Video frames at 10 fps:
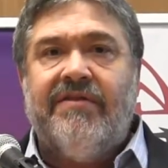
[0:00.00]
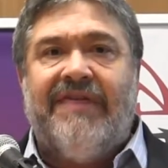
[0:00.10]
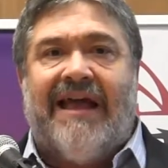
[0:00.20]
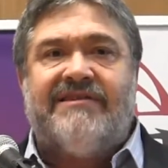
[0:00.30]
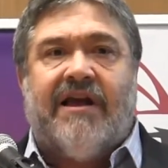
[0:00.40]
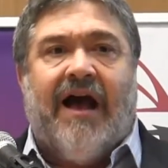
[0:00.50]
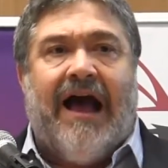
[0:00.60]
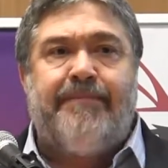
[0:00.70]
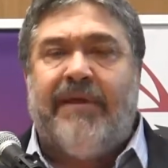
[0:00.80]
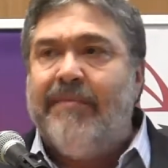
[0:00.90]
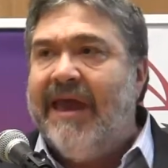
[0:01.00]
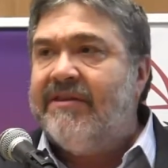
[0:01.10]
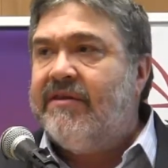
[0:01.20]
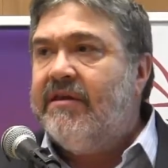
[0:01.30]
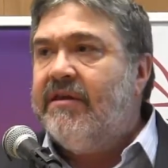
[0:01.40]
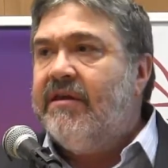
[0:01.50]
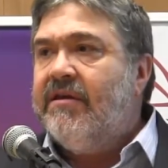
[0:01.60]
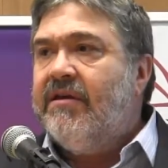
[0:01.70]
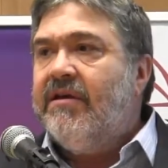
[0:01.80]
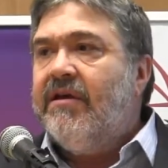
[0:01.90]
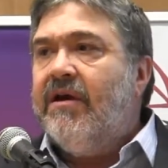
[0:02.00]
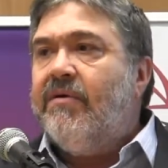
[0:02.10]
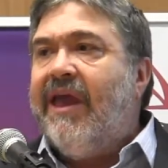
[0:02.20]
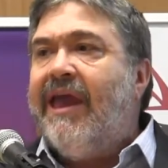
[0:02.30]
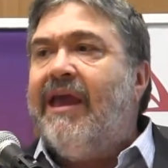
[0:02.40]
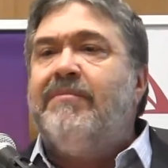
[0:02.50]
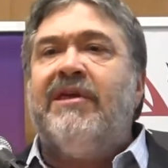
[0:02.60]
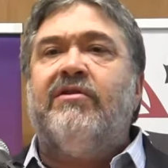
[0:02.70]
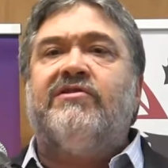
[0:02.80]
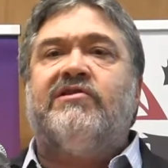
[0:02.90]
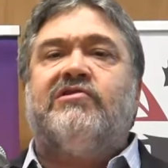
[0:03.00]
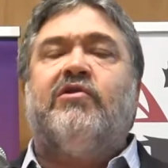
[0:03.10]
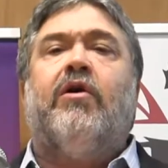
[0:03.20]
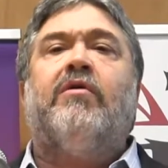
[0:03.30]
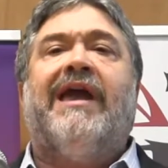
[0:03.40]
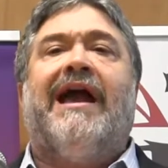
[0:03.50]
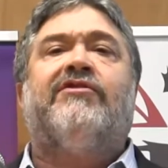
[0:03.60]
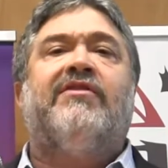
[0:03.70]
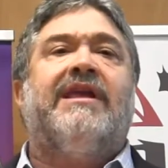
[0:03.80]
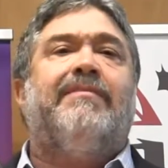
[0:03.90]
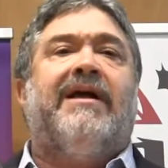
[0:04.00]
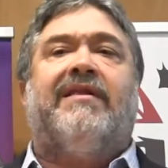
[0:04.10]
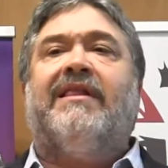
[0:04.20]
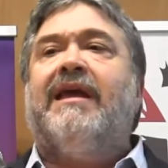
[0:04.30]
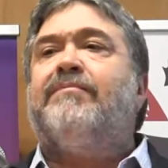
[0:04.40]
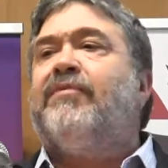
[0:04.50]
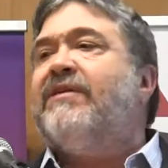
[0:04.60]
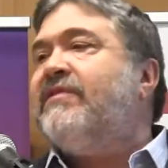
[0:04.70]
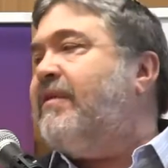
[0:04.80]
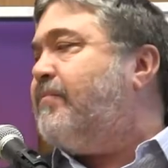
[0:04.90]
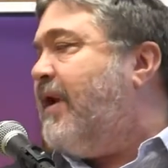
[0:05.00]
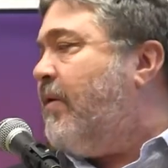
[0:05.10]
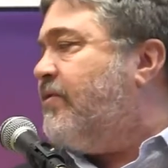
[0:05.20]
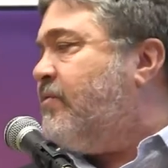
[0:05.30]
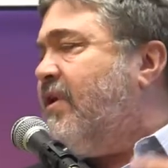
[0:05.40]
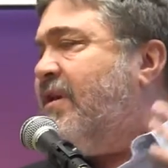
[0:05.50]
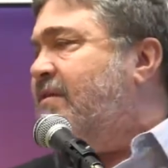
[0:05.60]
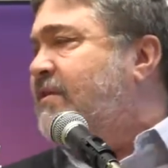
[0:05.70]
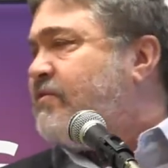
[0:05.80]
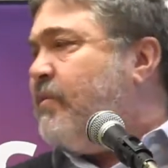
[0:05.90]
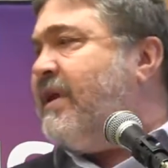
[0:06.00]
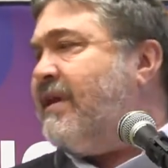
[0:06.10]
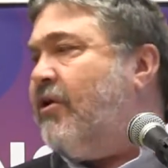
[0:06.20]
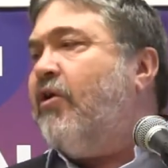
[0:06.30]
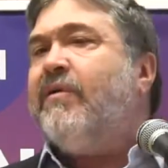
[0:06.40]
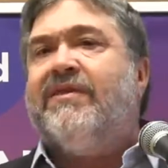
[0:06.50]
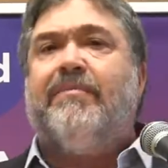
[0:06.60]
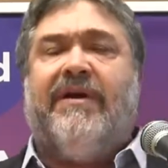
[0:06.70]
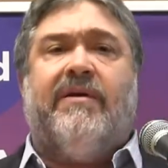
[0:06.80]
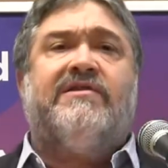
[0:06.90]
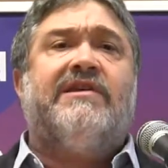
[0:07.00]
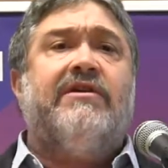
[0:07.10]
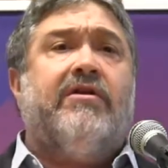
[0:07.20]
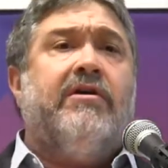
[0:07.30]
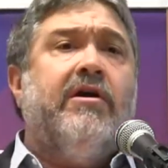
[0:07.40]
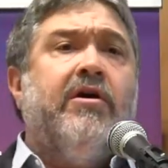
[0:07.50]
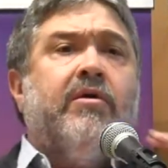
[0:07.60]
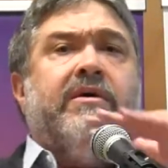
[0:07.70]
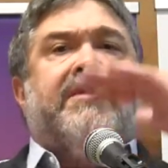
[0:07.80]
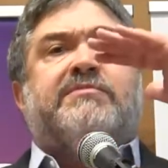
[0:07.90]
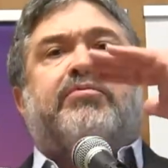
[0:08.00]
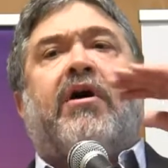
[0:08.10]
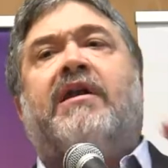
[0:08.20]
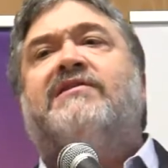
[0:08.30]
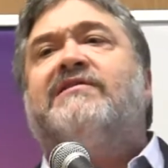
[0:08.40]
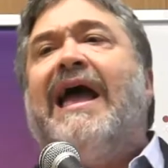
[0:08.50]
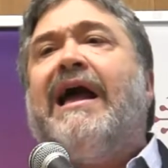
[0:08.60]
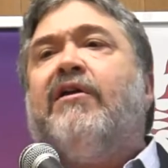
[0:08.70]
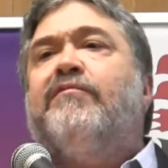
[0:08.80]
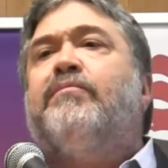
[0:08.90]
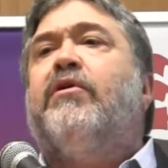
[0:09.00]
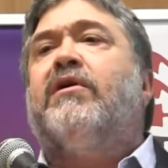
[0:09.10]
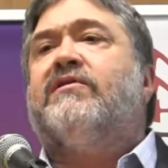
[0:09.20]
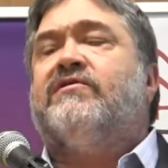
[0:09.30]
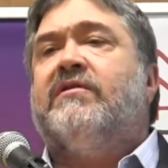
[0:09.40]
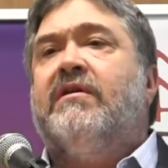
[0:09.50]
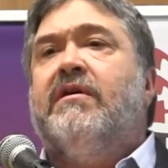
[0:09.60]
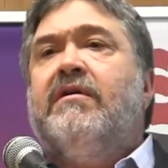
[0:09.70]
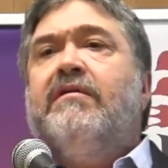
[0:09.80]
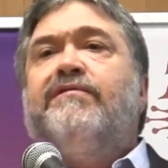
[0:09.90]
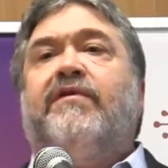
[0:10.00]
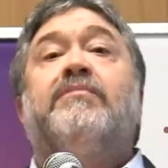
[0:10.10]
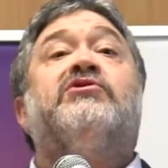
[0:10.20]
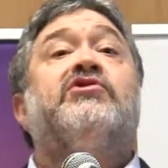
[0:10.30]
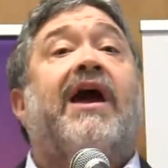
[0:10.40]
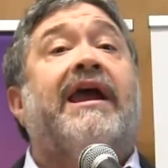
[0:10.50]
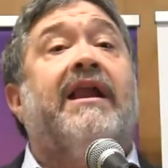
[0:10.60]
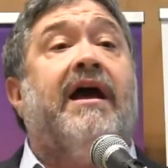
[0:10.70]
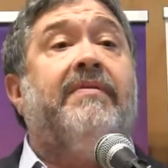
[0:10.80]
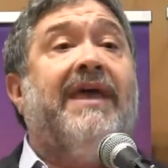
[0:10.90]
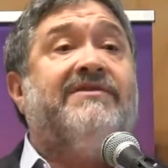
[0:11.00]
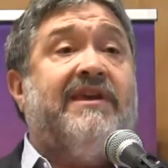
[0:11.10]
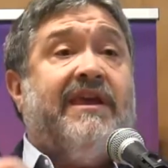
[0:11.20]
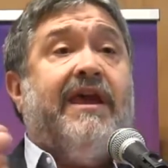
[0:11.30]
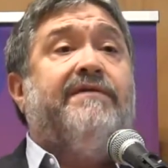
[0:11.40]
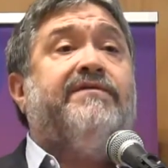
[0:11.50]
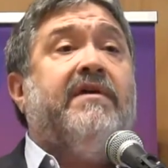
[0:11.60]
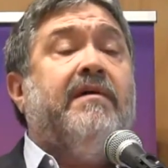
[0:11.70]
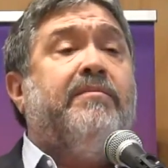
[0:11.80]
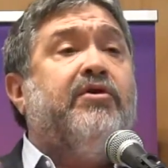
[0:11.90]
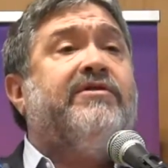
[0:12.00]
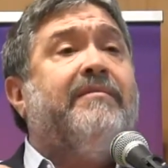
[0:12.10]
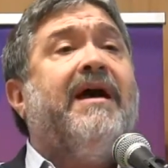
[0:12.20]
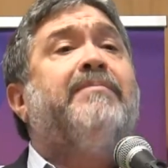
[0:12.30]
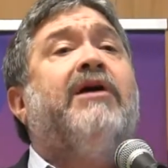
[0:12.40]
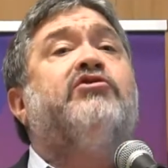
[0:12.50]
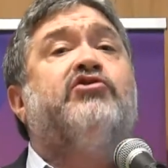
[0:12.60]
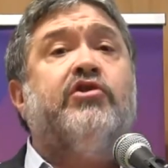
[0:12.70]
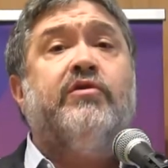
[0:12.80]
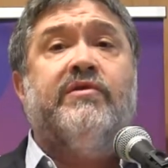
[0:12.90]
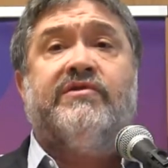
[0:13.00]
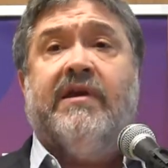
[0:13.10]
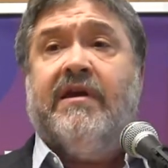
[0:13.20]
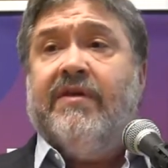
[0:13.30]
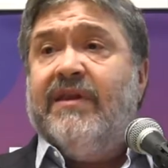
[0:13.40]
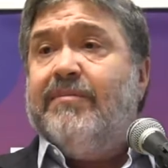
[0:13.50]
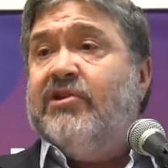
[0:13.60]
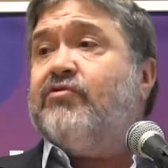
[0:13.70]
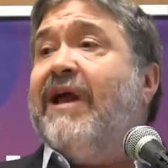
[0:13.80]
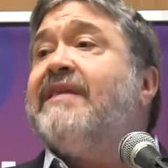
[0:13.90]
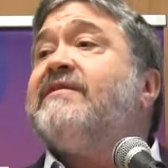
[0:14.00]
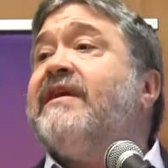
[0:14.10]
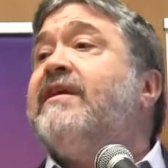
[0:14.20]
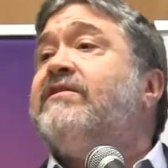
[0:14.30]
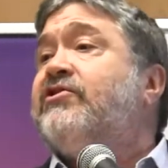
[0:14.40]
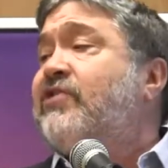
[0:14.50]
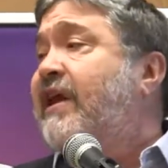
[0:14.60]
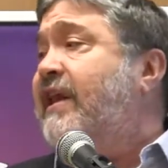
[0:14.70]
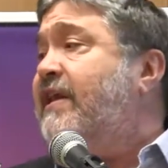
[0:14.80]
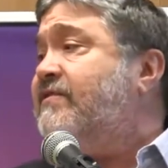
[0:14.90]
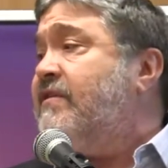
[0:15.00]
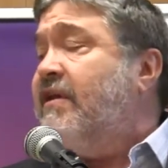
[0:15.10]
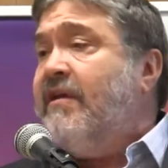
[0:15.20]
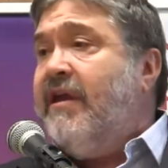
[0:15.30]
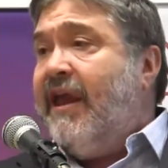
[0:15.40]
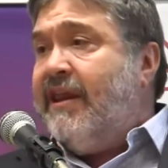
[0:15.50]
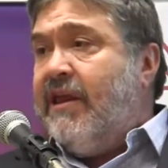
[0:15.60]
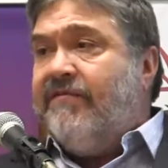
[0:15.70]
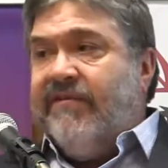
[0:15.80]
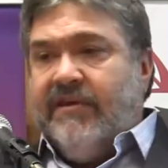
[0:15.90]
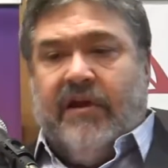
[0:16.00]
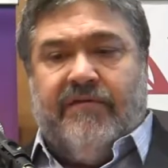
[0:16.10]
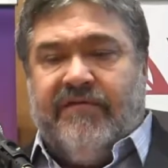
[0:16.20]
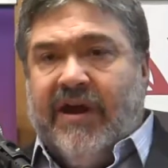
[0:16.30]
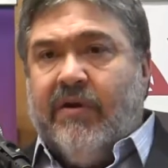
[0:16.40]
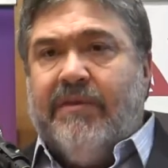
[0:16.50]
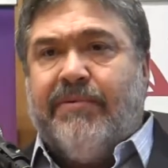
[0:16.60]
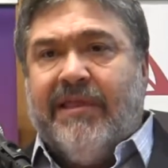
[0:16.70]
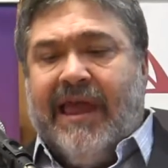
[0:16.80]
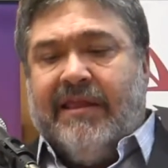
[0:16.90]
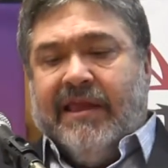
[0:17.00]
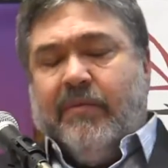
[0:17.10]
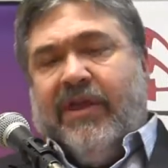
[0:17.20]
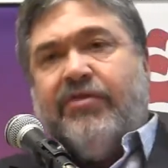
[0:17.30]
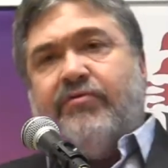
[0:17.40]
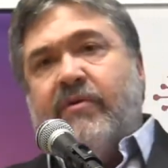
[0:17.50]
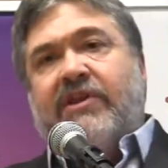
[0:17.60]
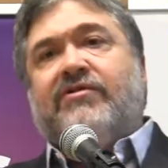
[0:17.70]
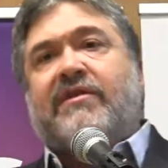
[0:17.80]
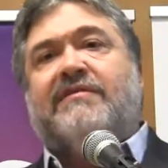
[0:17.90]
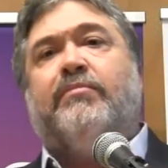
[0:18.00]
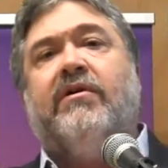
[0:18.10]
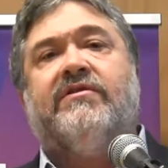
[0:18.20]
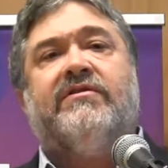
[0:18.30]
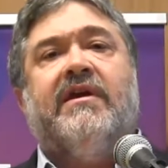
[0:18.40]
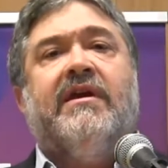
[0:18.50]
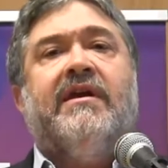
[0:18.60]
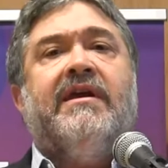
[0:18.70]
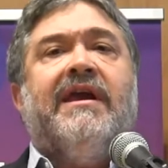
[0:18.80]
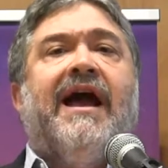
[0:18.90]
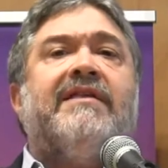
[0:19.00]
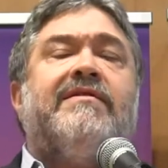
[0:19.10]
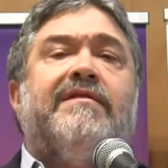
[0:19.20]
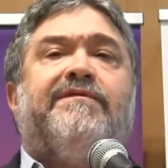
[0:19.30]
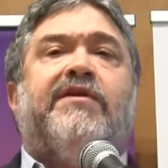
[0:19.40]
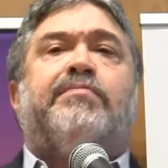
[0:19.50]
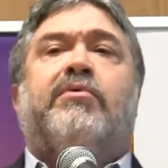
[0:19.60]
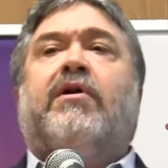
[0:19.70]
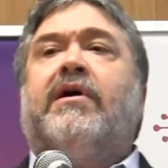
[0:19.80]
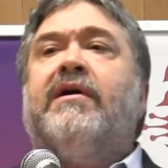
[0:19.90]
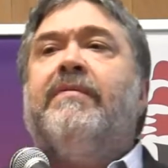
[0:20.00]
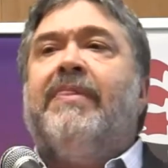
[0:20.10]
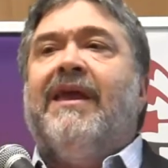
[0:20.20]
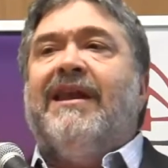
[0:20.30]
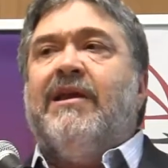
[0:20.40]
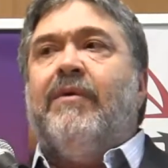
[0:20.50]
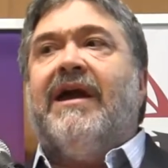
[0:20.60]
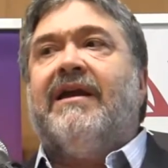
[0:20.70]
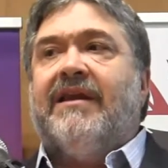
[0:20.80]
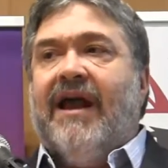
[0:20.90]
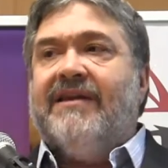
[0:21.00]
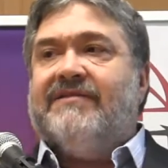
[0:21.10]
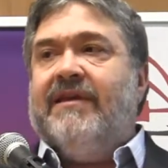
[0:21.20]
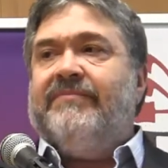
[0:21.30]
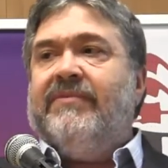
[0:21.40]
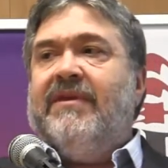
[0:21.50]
That's a compliment. Okay? I mean, there's a story, actually, about the late President Peres. We're going to this week inaugurate the Peres Center, where he was brought a stack of books from China as a gift, books about Jews that have been translated into Chinese. And he, you know, very politely went through each of these books. He got to the fifth book, and he recognized it.